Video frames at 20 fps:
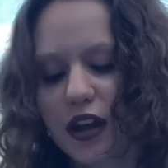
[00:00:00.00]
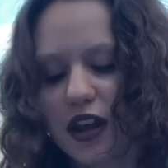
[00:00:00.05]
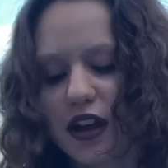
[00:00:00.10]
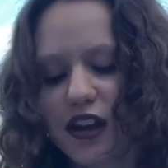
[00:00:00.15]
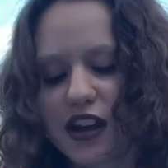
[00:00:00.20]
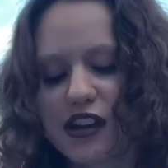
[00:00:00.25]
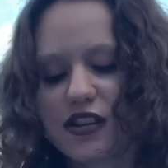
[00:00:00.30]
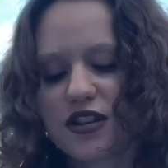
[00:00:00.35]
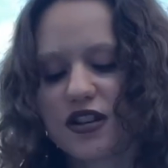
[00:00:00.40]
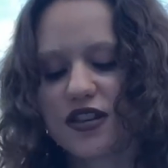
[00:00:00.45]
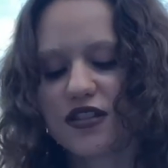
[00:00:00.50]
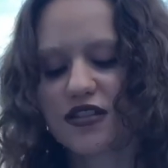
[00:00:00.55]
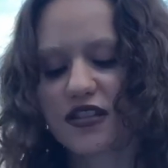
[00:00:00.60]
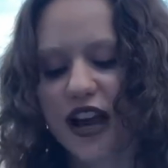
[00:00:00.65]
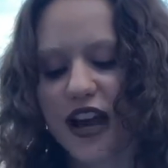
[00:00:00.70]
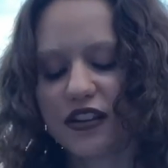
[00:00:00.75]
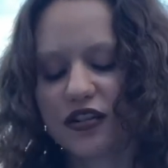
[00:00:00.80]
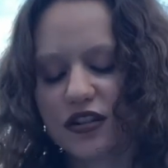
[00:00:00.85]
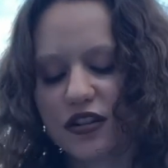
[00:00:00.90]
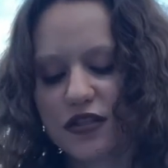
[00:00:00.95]
and he is
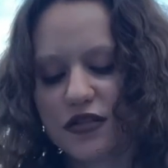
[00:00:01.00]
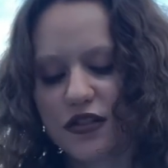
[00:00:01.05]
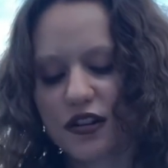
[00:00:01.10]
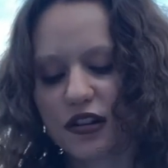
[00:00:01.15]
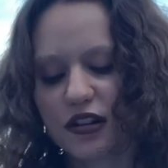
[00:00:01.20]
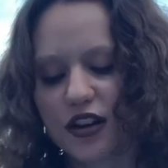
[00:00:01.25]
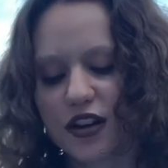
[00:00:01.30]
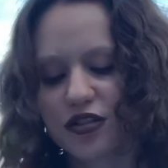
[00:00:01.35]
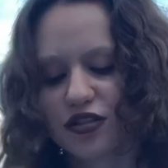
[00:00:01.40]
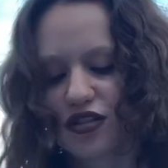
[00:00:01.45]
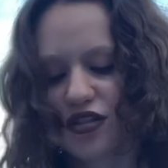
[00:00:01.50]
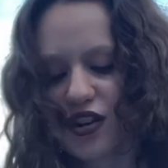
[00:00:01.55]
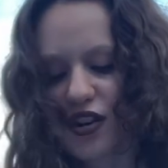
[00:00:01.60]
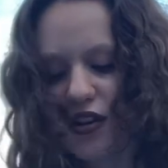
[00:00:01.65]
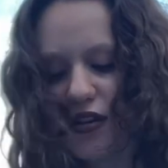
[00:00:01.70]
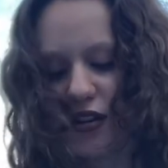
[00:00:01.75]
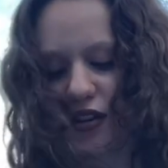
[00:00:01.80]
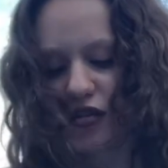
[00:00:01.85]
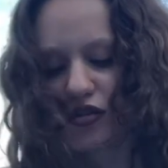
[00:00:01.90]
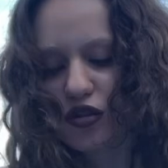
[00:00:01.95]
asking the
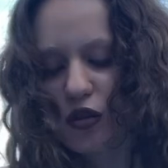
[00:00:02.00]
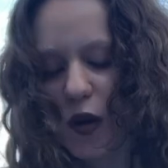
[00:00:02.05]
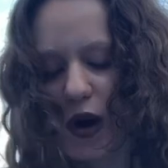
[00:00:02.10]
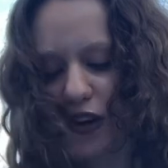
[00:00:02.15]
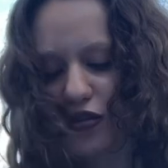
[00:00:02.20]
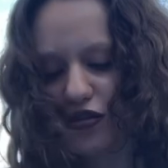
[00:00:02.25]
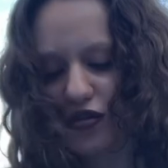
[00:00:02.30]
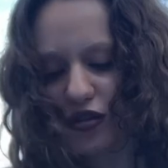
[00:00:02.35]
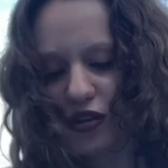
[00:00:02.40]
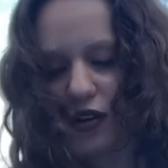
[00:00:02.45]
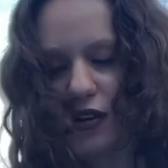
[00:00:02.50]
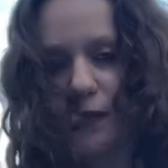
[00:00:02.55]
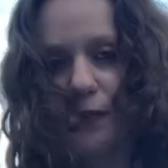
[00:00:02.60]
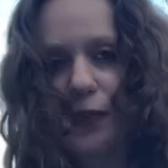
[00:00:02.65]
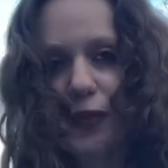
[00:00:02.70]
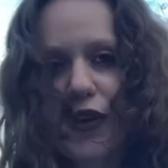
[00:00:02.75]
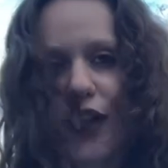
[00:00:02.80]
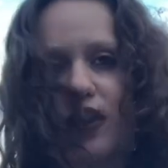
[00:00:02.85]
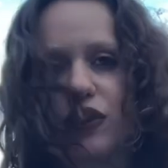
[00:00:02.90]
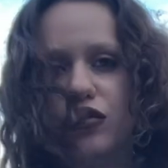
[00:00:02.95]
listener this question.
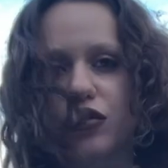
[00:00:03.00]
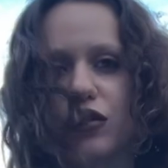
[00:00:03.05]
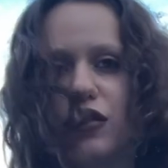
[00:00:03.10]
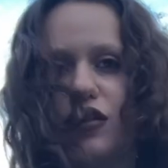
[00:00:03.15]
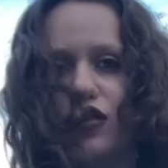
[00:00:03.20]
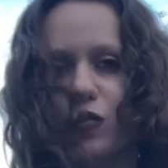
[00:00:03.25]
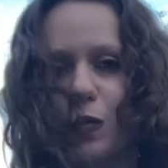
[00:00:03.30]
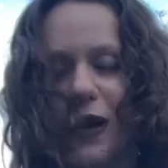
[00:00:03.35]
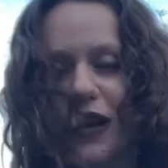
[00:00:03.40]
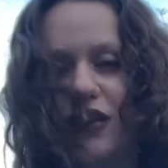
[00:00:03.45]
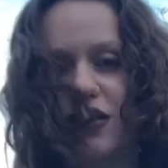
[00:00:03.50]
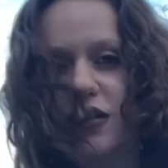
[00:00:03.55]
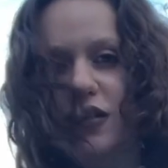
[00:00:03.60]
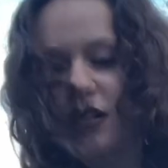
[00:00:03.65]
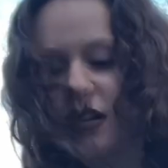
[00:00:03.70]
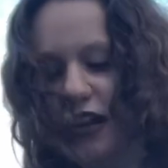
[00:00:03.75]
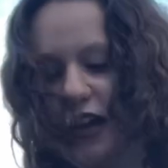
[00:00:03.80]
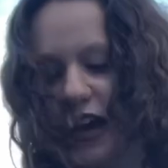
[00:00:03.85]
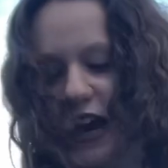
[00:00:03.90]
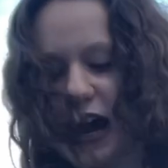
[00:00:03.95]
So he's
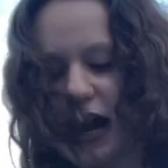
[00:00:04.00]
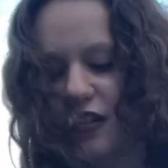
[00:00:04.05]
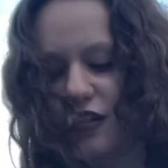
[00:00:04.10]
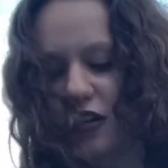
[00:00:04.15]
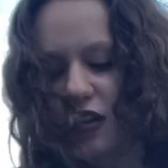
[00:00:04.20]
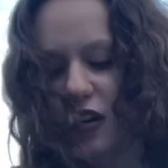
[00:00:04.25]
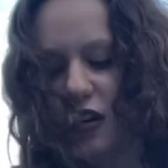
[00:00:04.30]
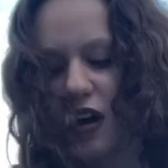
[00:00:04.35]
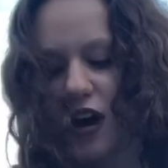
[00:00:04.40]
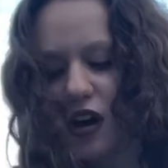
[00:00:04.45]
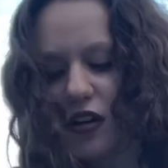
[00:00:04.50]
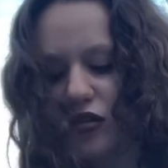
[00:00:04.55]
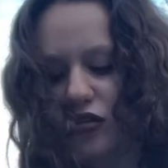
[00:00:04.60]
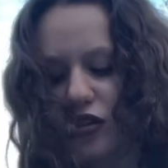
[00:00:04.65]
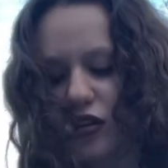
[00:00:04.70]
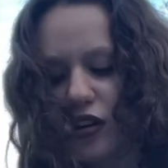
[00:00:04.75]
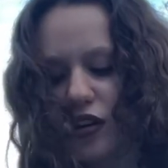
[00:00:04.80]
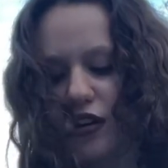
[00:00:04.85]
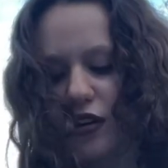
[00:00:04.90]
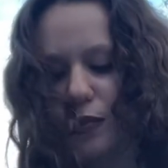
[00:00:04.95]
basically asking us,
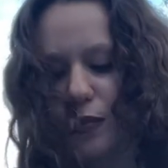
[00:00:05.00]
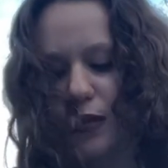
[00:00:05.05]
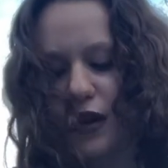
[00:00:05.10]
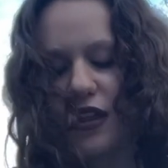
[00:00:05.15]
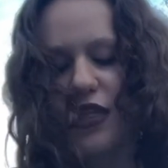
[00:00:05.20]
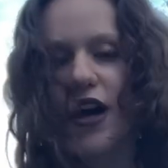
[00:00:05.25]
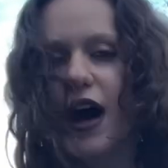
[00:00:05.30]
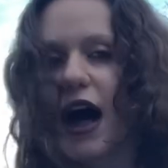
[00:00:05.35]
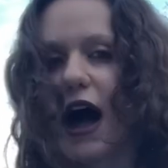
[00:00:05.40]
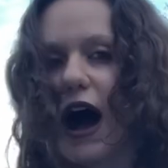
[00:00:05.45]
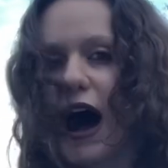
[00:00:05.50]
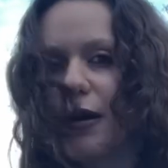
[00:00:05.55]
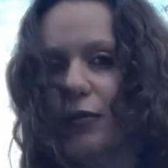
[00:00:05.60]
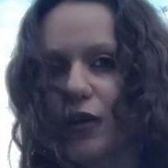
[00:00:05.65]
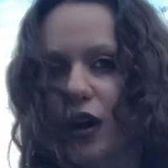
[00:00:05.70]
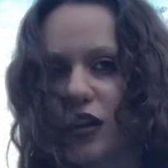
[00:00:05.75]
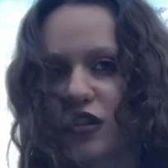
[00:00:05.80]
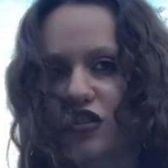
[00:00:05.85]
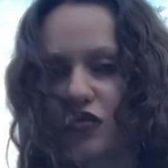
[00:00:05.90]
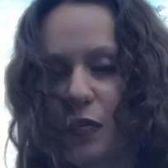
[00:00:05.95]
could it be that I'm
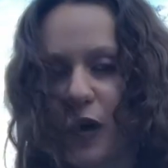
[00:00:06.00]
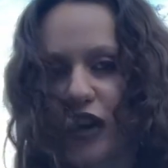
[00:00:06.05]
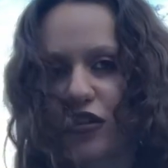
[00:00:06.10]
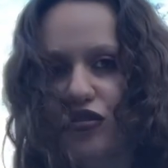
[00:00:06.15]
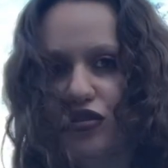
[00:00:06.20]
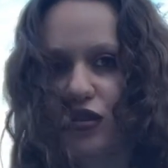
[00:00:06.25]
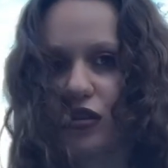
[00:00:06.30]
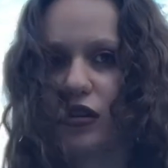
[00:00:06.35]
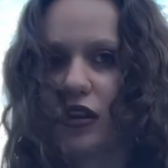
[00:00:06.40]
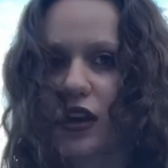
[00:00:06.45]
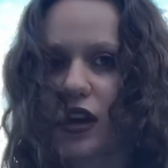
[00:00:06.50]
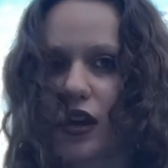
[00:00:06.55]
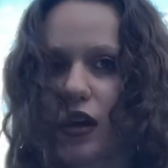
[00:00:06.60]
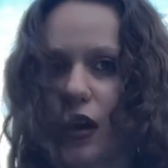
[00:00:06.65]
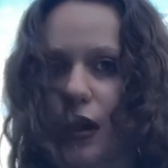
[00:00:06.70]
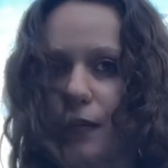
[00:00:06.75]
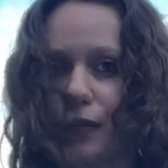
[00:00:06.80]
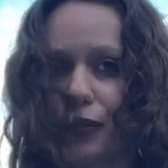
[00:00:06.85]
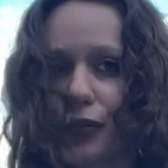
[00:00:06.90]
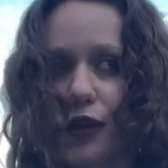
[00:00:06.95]
not special? Like,
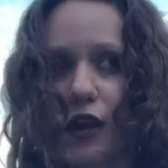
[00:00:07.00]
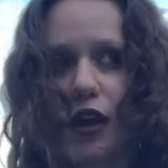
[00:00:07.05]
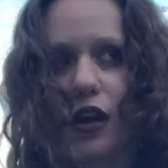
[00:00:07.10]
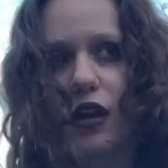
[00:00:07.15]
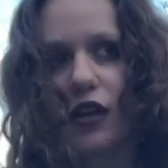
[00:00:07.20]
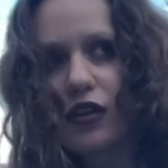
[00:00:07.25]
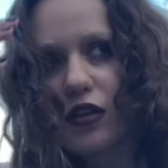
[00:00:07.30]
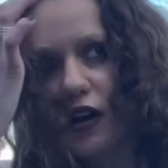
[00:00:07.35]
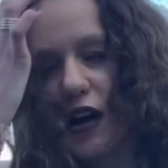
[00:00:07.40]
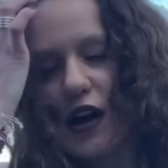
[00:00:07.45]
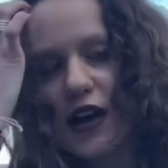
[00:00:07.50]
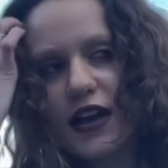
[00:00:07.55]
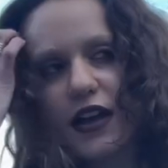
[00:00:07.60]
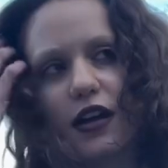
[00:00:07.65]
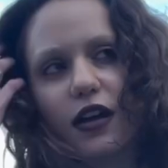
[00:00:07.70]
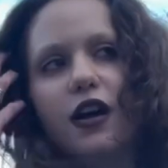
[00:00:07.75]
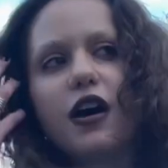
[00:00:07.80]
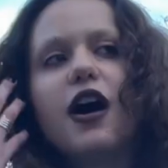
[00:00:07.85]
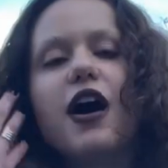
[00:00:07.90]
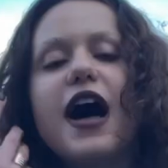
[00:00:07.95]

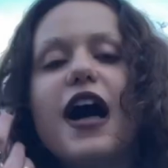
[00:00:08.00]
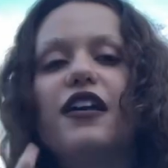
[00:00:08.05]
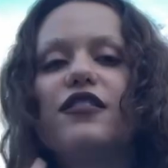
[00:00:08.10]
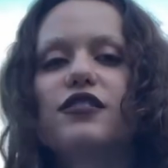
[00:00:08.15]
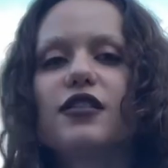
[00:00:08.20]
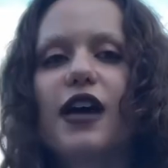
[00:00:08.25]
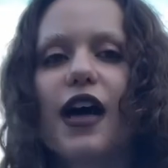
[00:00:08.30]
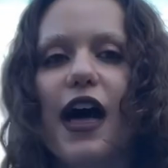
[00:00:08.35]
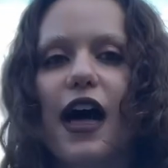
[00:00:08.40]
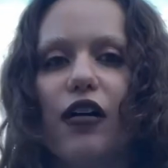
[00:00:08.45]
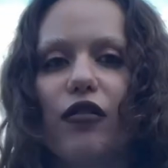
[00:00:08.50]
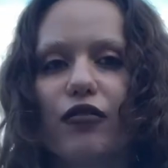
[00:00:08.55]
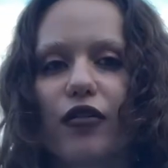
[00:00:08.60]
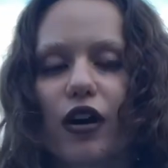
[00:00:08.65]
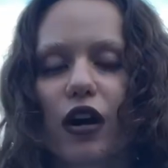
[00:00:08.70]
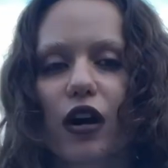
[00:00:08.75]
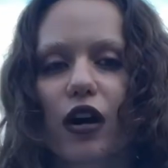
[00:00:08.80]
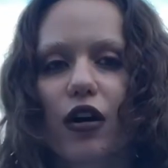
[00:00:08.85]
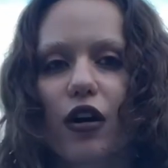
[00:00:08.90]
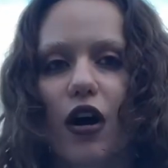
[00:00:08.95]
has it
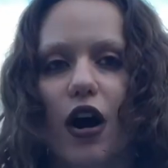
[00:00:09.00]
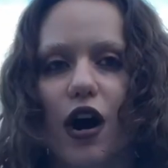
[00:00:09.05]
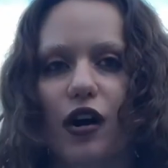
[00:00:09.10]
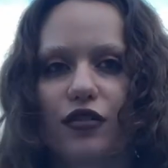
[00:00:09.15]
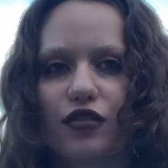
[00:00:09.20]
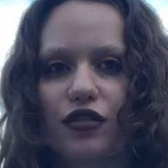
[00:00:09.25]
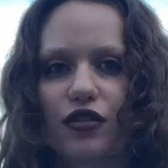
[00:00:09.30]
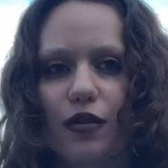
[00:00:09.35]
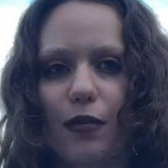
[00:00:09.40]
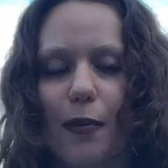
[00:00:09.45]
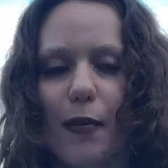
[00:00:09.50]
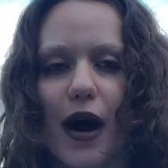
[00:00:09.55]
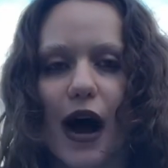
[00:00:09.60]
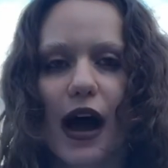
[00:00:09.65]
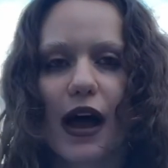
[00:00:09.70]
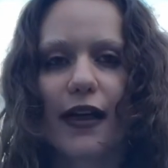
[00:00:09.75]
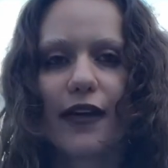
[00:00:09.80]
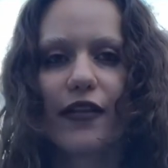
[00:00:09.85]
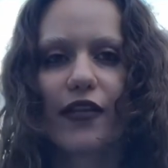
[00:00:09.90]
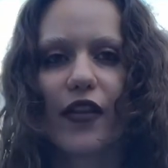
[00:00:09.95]
ever crossed your
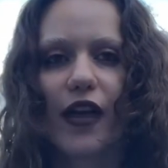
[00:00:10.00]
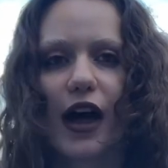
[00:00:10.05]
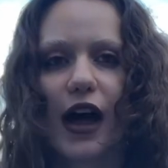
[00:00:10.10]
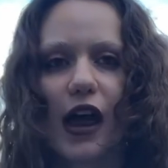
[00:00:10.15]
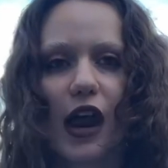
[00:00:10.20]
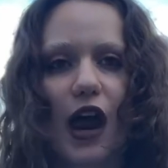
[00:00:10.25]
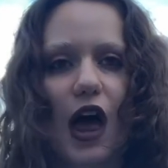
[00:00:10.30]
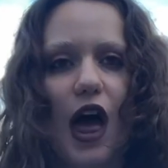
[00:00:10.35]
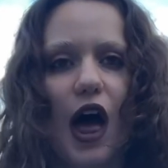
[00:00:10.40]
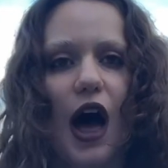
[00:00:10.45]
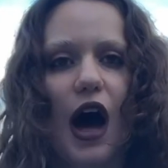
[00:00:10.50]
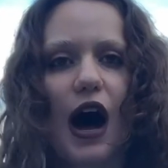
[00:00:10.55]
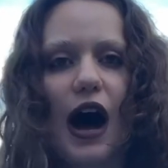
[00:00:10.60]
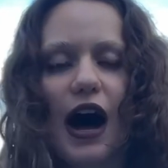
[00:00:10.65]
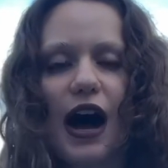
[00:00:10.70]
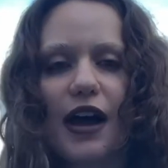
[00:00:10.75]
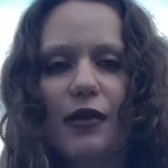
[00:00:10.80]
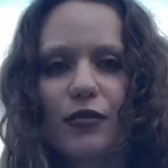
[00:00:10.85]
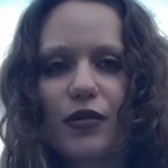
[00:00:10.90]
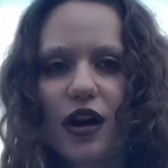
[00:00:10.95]
mind that
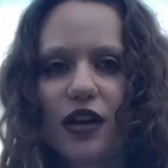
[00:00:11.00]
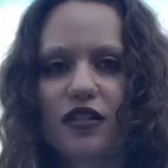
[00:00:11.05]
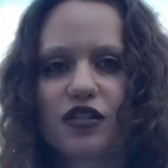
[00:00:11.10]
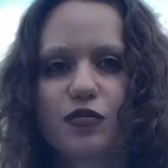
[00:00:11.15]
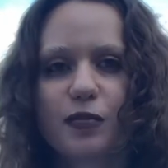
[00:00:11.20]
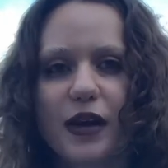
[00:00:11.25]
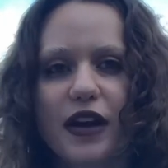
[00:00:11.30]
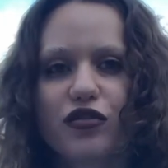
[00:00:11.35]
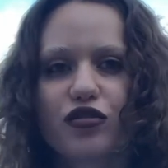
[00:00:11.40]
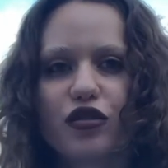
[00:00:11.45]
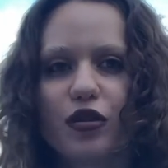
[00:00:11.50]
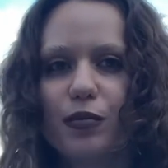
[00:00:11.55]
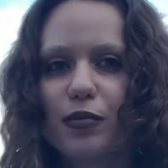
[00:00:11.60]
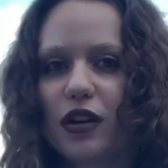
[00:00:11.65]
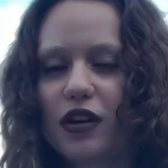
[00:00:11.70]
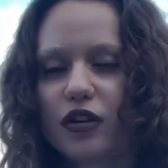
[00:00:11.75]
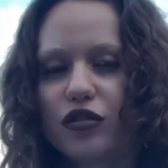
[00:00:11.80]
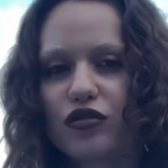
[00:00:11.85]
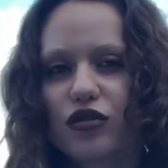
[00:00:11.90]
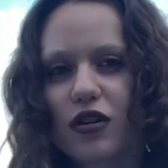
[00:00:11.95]
I'm not special?
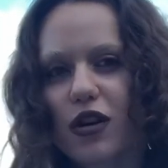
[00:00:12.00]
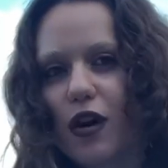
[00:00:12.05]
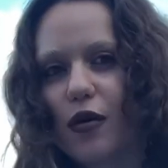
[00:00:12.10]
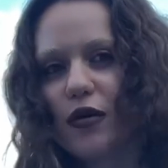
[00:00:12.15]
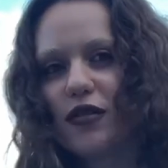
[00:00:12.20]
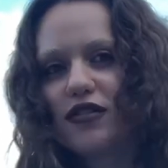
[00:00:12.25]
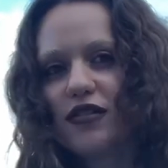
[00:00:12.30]
Because you're always